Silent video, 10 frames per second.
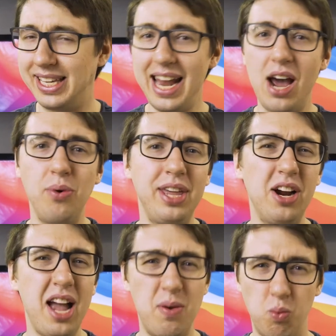Get out
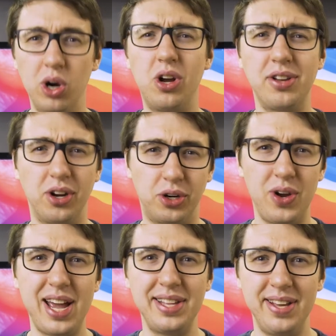there and work on your
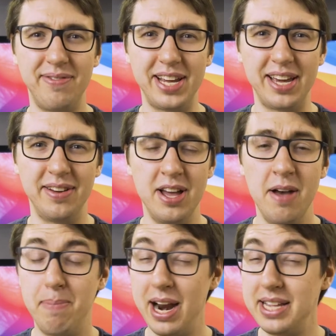creativity,
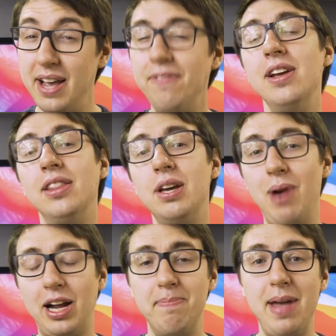but I definitely
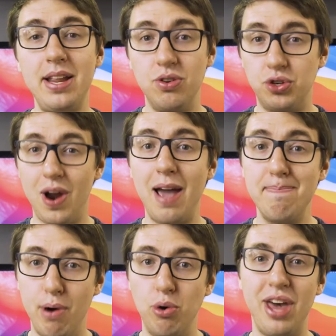recommend you try
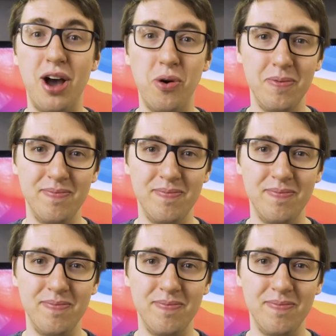both out.